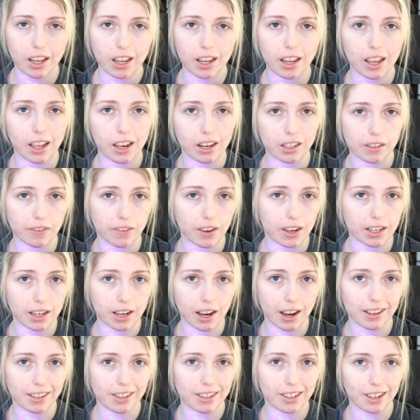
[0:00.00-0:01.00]
and it's
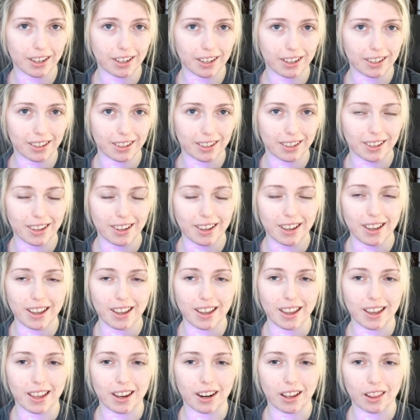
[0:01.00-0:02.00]
fantastic.
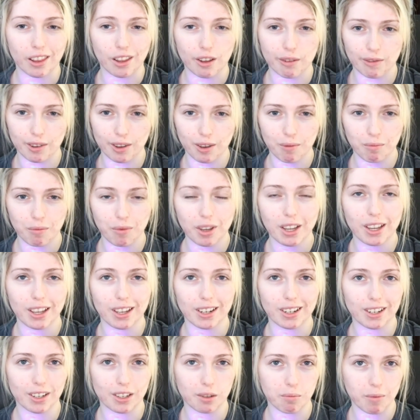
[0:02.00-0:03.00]
And I love him,
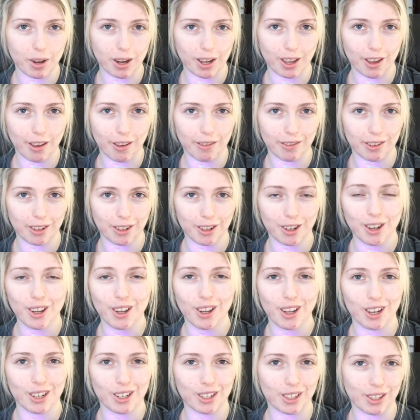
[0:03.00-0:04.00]
and he's my Kevin,
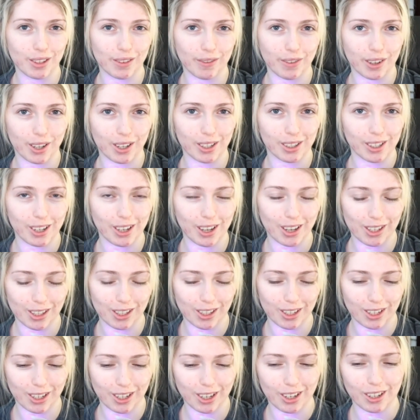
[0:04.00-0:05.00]
and he's
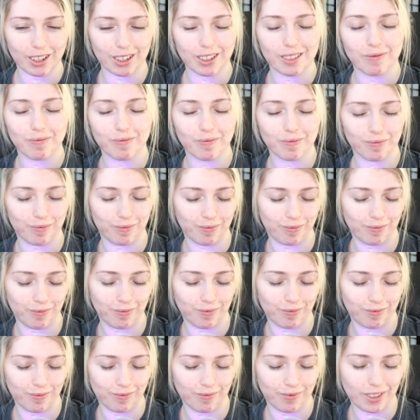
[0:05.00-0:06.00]
fantastic.
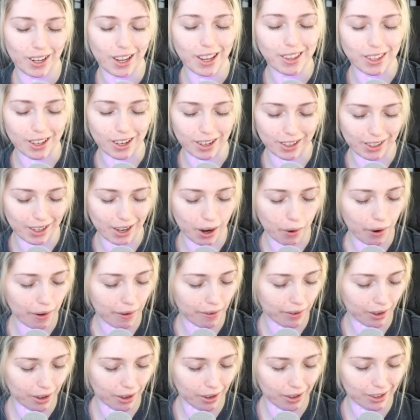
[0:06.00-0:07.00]
And that is how I
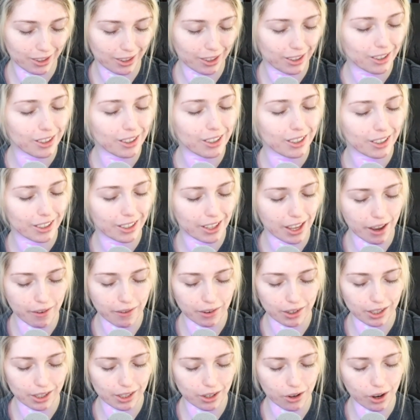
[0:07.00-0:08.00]
feel.
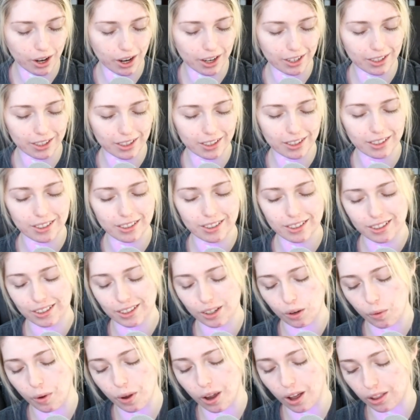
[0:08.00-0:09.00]
Kevin is great.
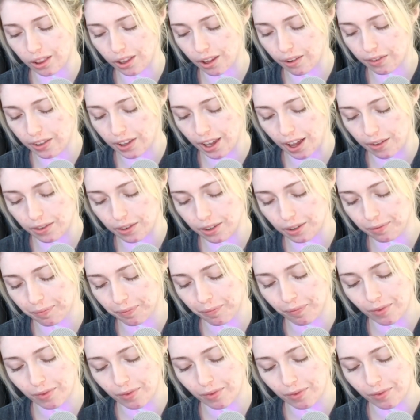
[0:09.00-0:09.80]
We all love Kevin.